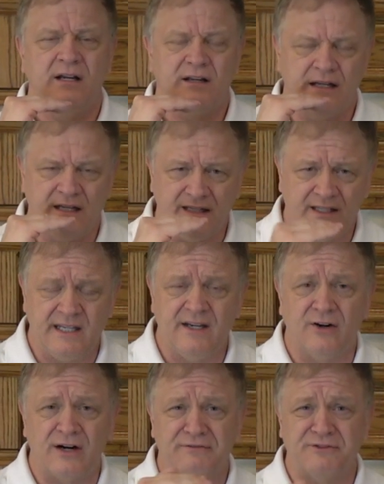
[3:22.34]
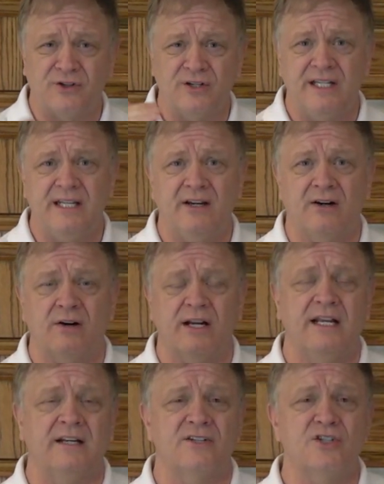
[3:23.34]
year after year
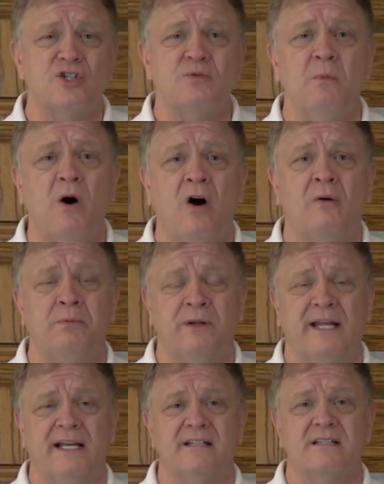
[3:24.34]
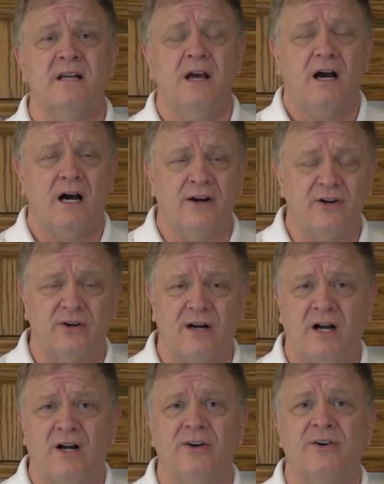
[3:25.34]
in a small place, under
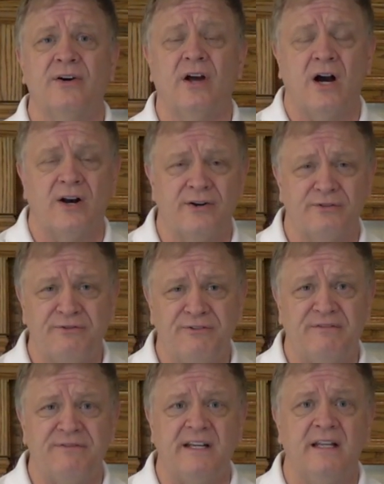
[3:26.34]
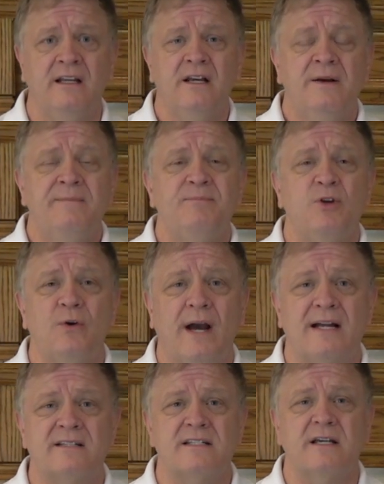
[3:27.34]
100, under 50. You
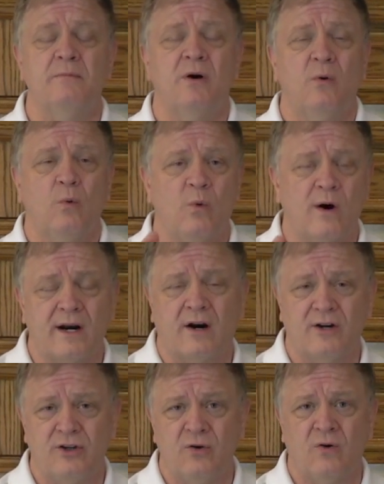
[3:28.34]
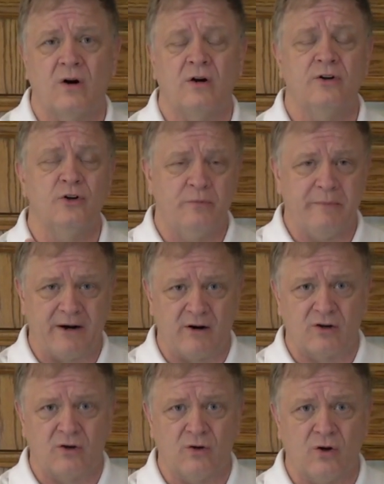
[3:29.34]
ask them, what are your
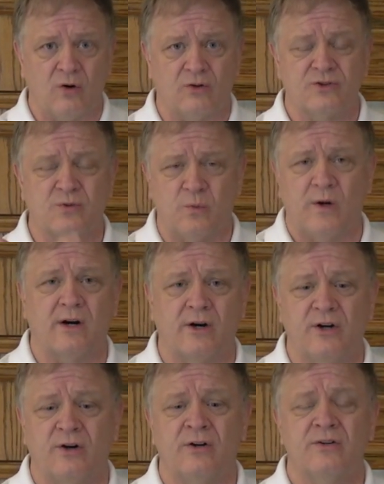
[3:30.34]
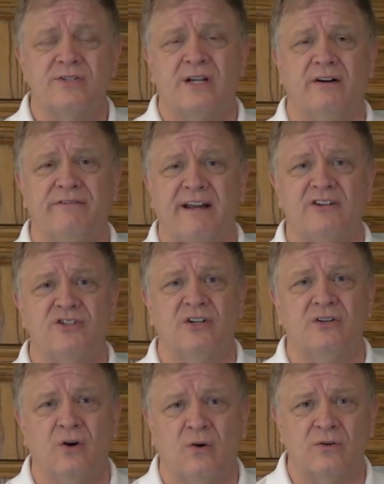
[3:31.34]
numerical goals? What are your
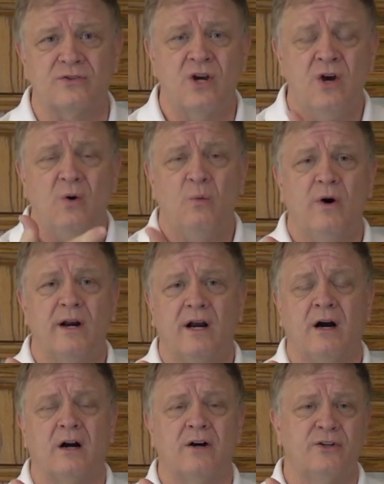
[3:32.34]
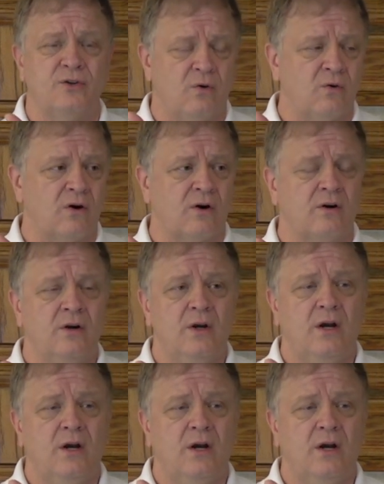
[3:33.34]
salvation goals? What are your